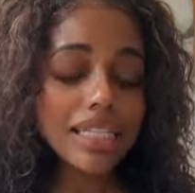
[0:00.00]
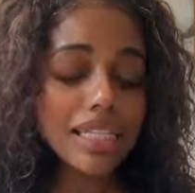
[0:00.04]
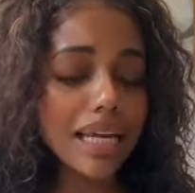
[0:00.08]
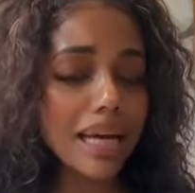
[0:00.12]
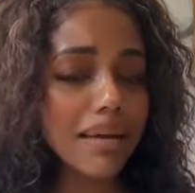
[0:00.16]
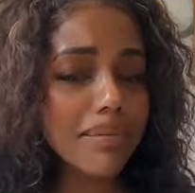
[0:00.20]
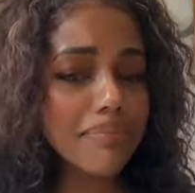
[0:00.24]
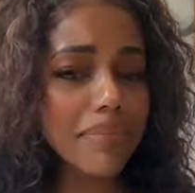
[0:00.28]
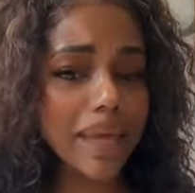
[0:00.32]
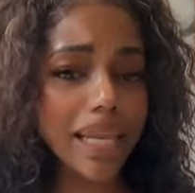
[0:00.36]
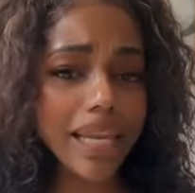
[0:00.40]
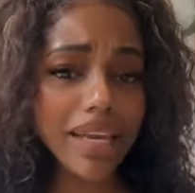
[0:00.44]

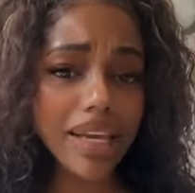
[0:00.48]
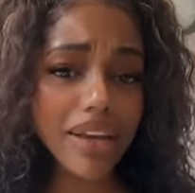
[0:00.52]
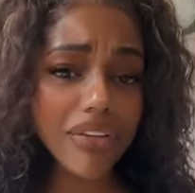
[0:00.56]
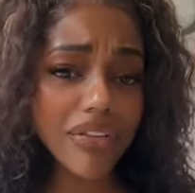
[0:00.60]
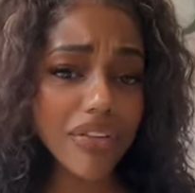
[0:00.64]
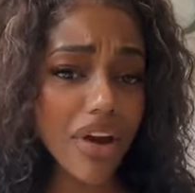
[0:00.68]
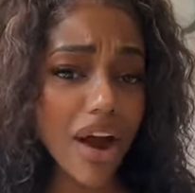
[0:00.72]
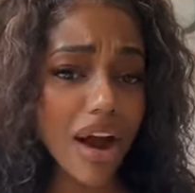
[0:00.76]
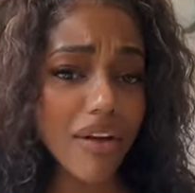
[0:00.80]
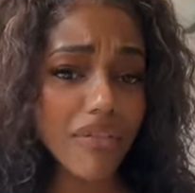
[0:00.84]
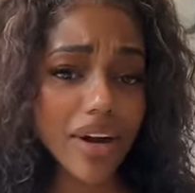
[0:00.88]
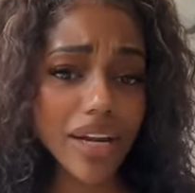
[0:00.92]
many
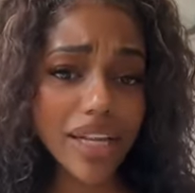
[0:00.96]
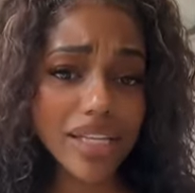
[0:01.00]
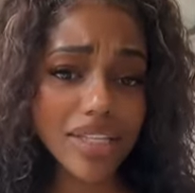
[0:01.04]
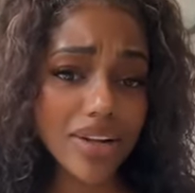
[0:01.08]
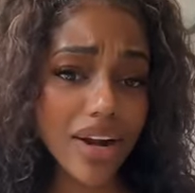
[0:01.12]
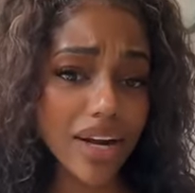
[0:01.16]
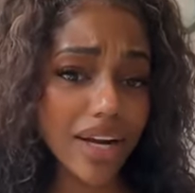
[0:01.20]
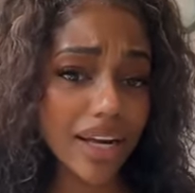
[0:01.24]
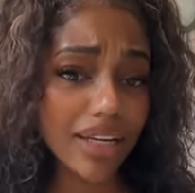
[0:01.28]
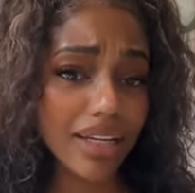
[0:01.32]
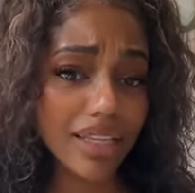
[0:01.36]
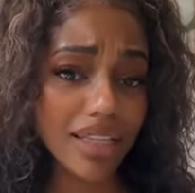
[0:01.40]
of you already
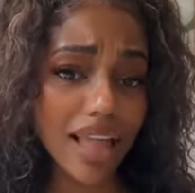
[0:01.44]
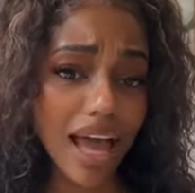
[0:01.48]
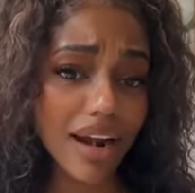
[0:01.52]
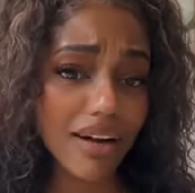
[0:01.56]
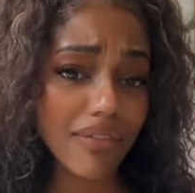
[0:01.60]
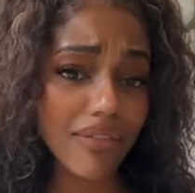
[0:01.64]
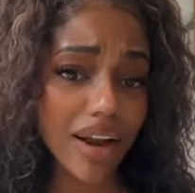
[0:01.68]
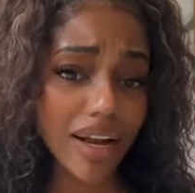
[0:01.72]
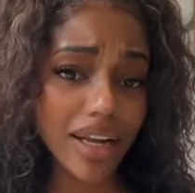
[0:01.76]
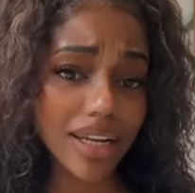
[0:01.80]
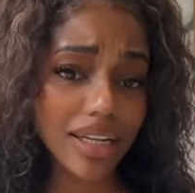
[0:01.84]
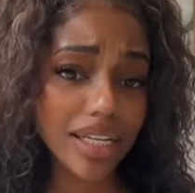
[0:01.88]
start getting a
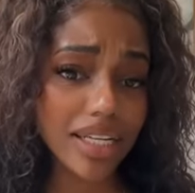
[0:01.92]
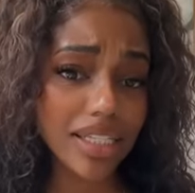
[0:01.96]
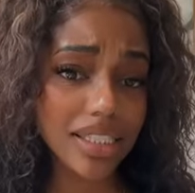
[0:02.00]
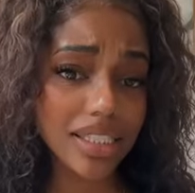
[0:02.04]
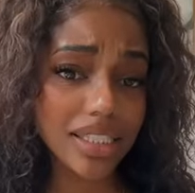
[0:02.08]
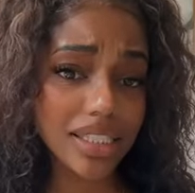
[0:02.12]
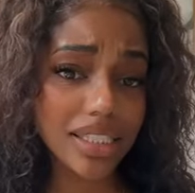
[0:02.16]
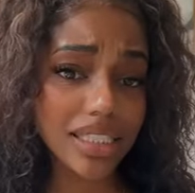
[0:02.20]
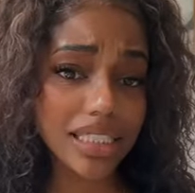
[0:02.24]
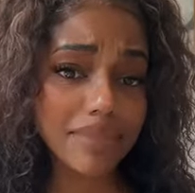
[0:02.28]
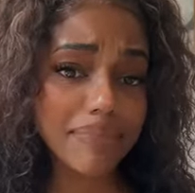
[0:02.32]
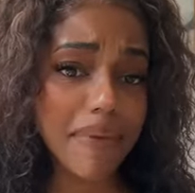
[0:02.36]
lot of
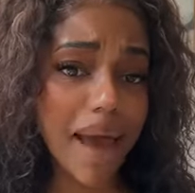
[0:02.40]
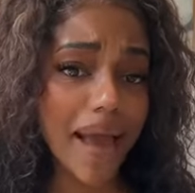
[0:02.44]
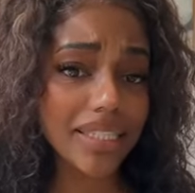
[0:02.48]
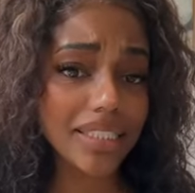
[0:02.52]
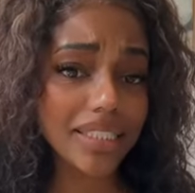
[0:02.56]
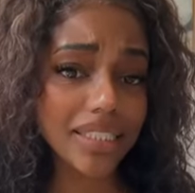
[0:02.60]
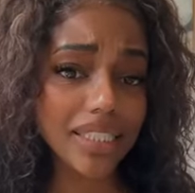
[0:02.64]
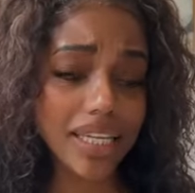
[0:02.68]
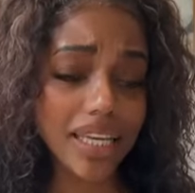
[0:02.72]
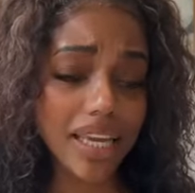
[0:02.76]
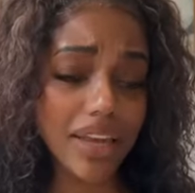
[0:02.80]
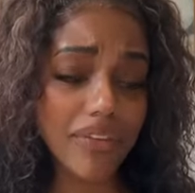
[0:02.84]
recognition,
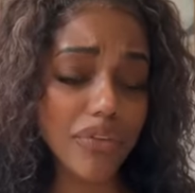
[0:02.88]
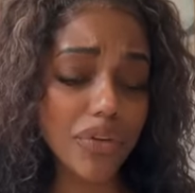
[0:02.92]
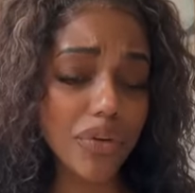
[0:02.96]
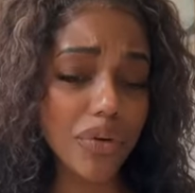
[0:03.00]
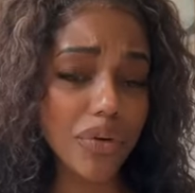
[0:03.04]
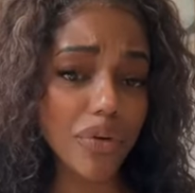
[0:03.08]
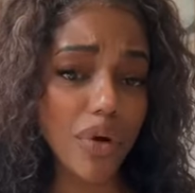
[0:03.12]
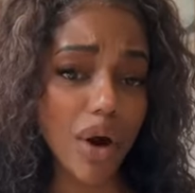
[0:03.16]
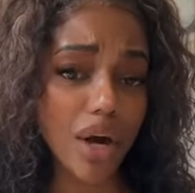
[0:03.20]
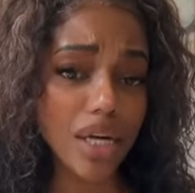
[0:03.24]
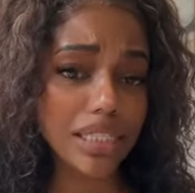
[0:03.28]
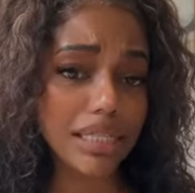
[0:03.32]
especially if
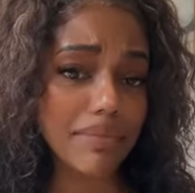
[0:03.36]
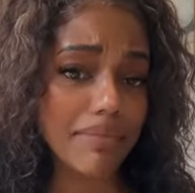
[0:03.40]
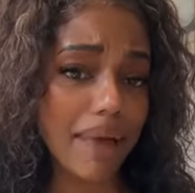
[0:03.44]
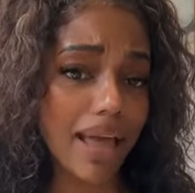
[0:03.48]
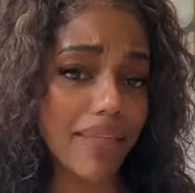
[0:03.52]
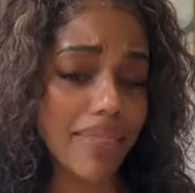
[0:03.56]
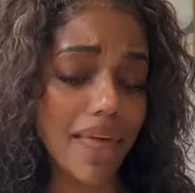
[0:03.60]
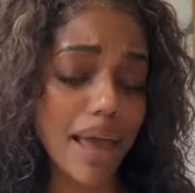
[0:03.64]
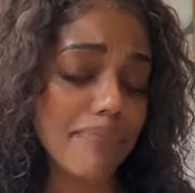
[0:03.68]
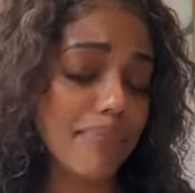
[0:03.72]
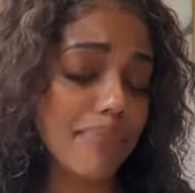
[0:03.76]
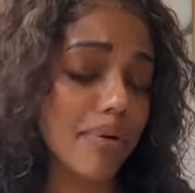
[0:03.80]
you are
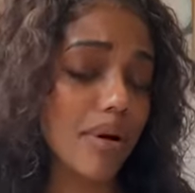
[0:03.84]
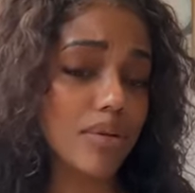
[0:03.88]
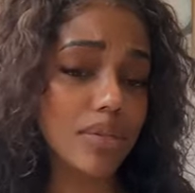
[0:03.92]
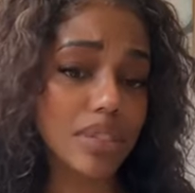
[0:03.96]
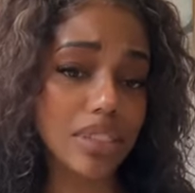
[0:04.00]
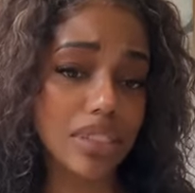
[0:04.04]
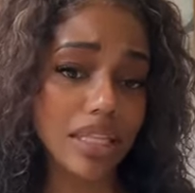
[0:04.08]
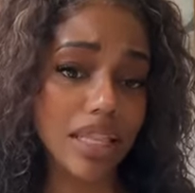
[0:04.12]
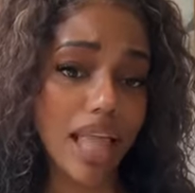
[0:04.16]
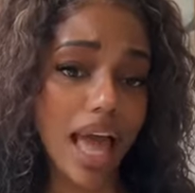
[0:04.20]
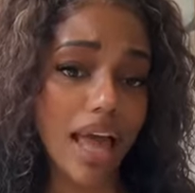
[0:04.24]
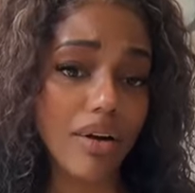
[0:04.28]
somebody that
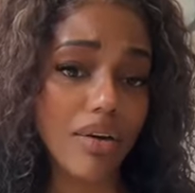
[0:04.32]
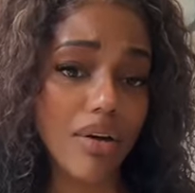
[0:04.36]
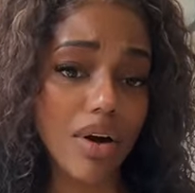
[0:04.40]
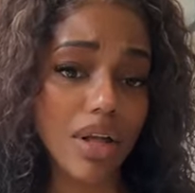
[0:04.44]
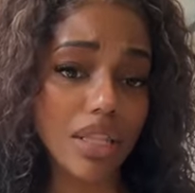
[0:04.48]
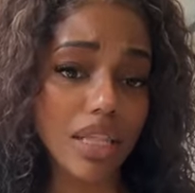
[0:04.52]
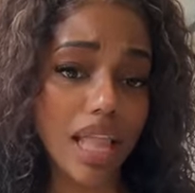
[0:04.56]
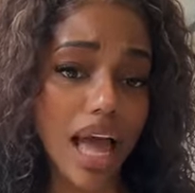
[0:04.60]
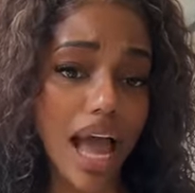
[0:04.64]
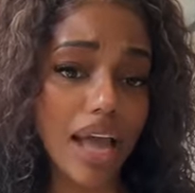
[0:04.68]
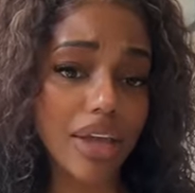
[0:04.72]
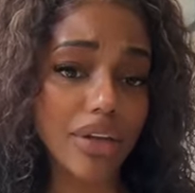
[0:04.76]
posts a lot
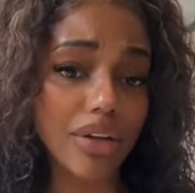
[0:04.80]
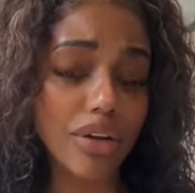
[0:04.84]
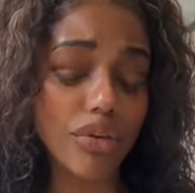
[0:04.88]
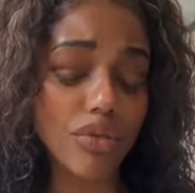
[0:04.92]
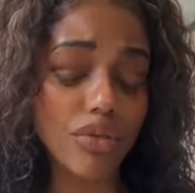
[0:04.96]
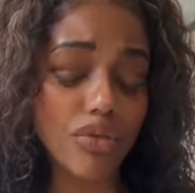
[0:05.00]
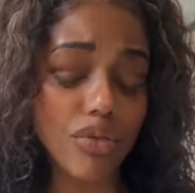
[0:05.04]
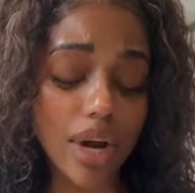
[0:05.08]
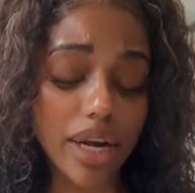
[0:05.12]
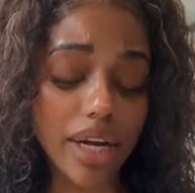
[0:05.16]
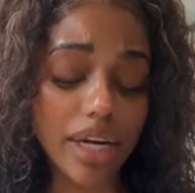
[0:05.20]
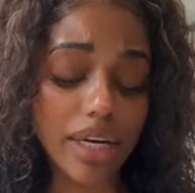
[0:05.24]
online.
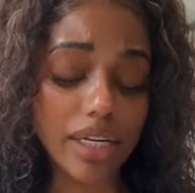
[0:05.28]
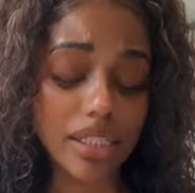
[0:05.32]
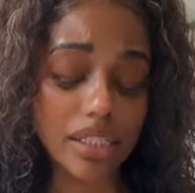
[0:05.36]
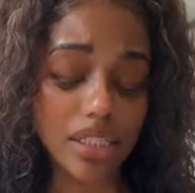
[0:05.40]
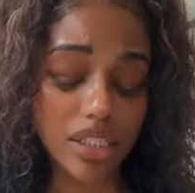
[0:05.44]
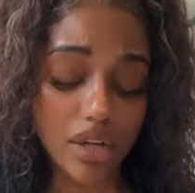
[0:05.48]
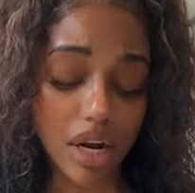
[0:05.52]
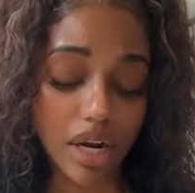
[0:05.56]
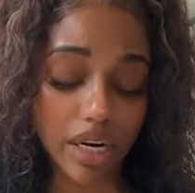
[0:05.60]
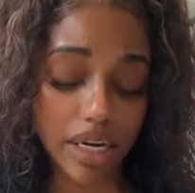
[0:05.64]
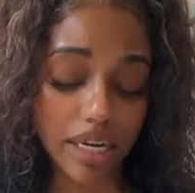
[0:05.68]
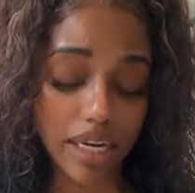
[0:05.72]
You're ready to
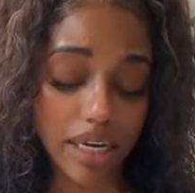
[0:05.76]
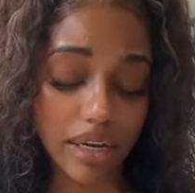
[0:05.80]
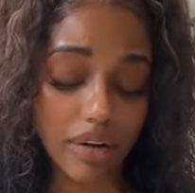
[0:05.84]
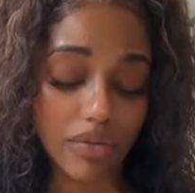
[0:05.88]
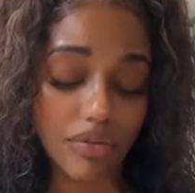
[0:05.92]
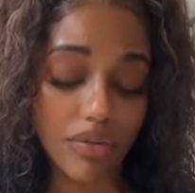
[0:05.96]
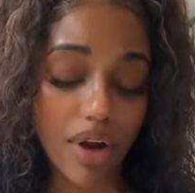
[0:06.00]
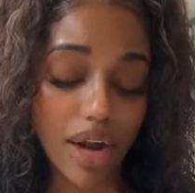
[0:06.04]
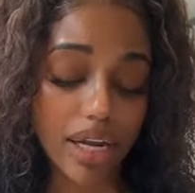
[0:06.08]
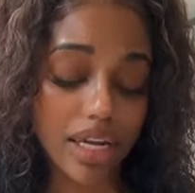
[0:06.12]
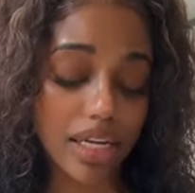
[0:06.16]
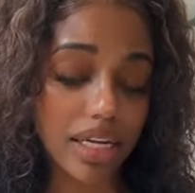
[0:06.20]
start
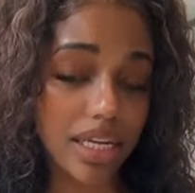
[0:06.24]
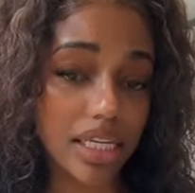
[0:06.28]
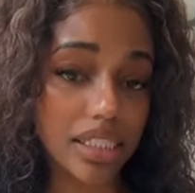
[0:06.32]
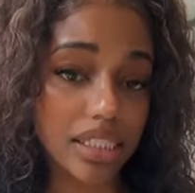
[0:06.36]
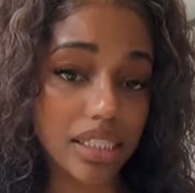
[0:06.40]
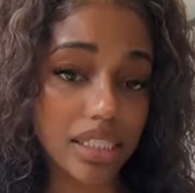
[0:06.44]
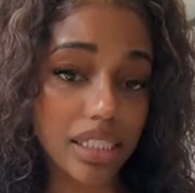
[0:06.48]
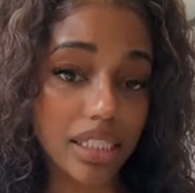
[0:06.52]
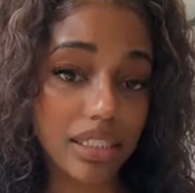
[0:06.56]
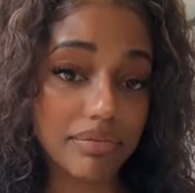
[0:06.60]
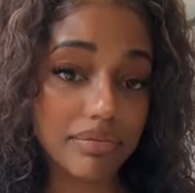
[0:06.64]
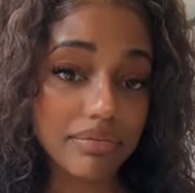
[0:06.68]
getting
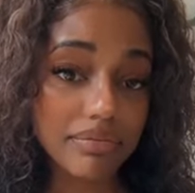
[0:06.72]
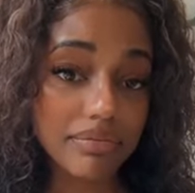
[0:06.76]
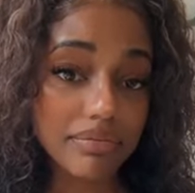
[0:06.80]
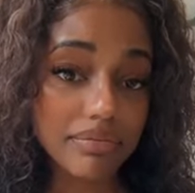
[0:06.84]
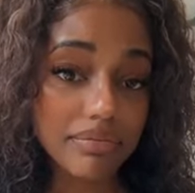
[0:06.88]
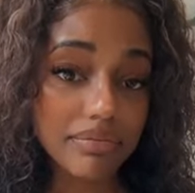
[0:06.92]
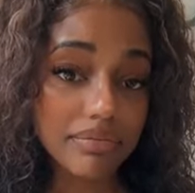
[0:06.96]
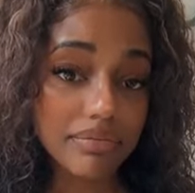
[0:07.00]
recognition.